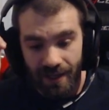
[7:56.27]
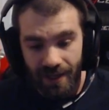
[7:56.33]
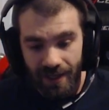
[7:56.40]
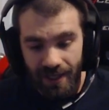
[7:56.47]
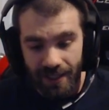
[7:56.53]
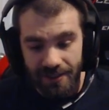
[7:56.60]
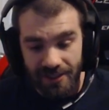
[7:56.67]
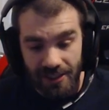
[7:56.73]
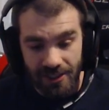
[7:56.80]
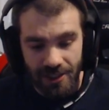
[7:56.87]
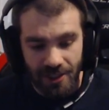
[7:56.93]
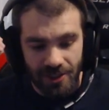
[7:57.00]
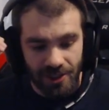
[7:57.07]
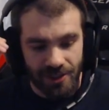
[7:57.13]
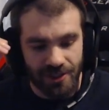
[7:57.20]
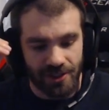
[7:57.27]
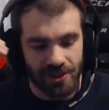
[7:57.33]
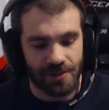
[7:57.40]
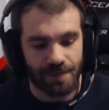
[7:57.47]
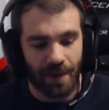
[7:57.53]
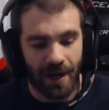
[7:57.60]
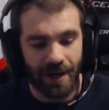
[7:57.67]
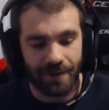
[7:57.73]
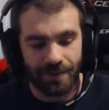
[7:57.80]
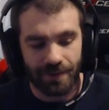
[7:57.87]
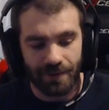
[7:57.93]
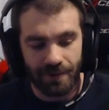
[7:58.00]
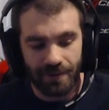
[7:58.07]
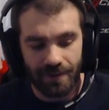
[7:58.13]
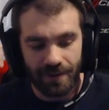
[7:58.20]
it's easy just to
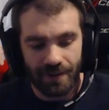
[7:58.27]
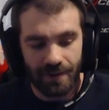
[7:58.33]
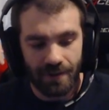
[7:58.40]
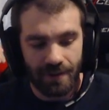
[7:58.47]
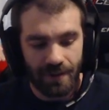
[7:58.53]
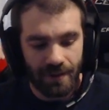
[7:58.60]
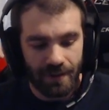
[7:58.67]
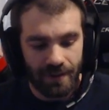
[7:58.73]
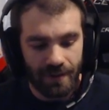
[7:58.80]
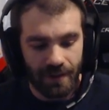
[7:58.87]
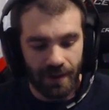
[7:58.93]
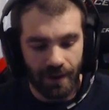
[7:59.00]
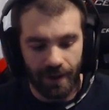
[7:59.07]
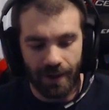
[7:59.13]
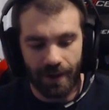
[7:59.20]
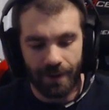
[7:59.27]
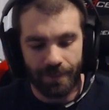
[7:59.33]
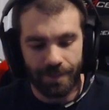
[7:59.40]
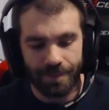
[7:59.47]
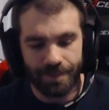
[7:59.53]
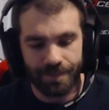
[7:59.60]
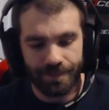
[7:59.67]
spiral, um,